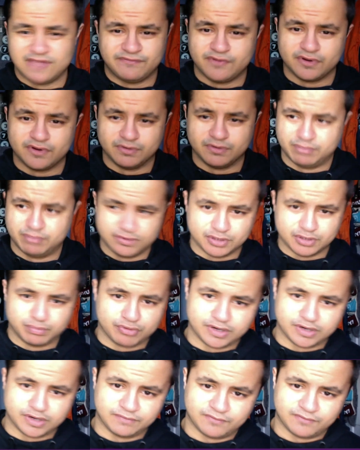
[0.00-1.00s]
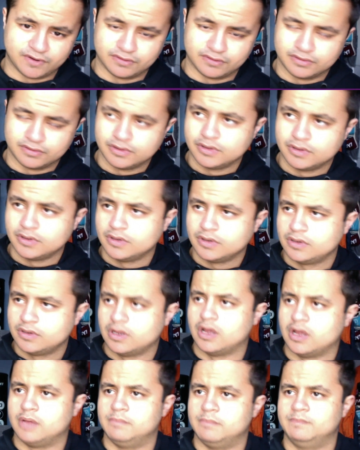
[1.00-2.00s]
Foden, put De Bruyne in front.
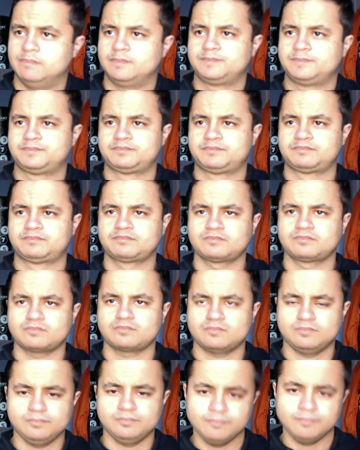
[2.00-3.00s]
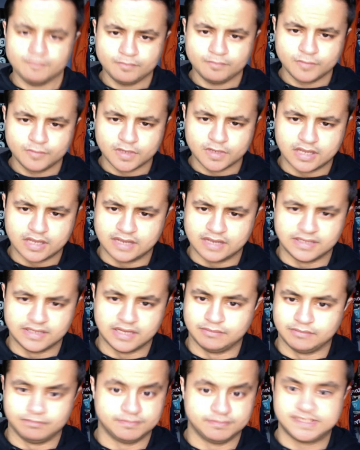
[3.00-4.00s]
And
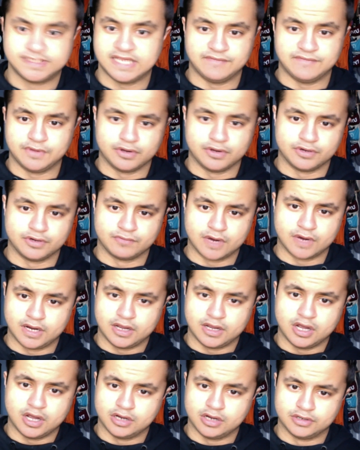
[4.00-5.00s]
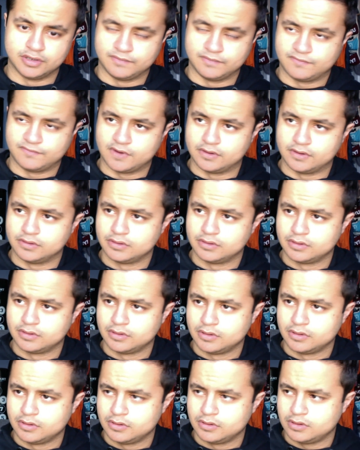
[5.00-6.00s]
then Savio on the right, Haaland up front.
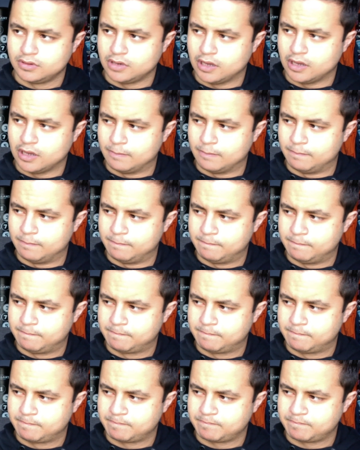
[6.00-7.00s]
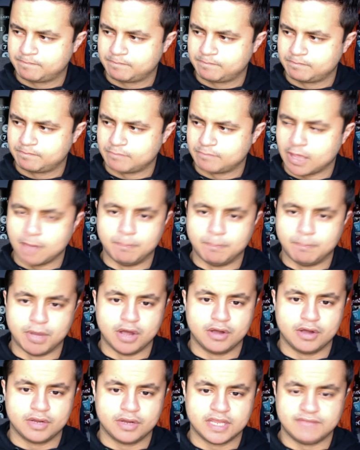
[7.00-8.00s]
But
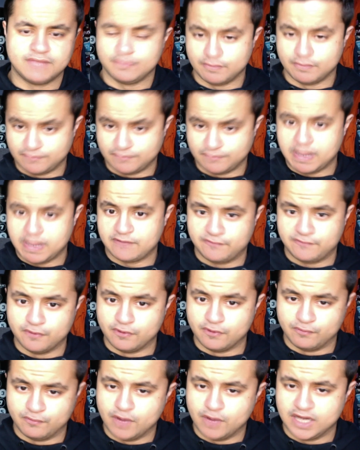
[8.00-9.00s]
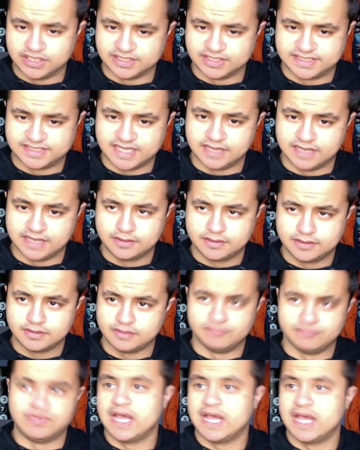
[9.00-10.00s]
even with a back four, what I just said,
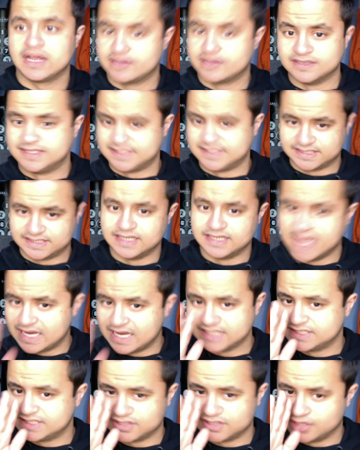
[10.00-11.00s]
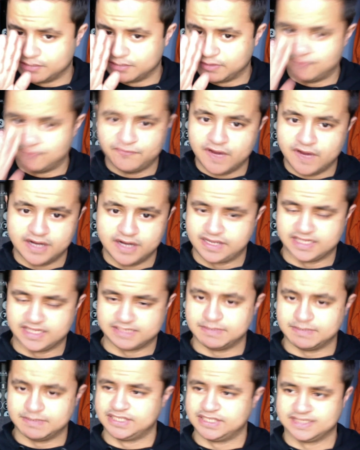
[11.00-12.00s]
that is going to be fine
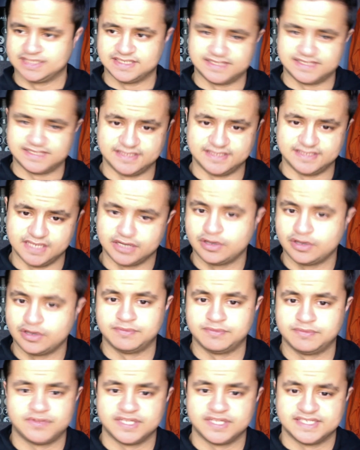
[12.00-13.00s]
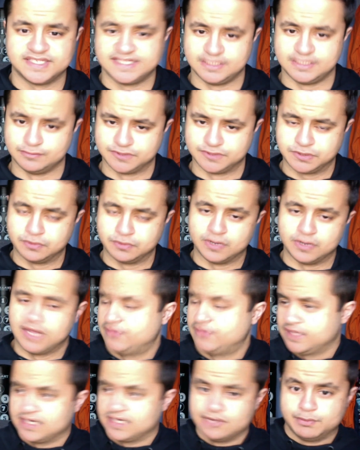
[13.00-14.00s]
against Manchester City. I don't even think City will score. I
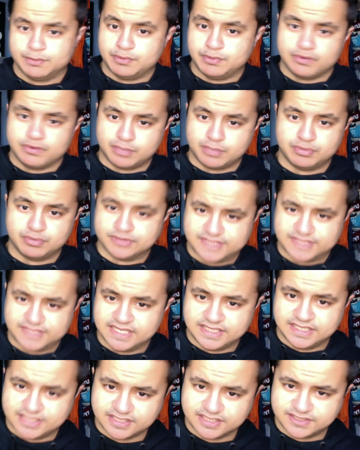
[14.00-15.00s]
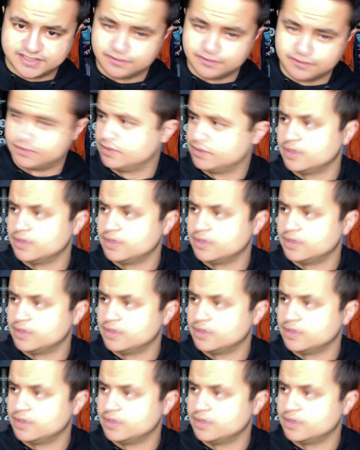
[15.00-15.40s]
think Liverpool are going to put City to the sword.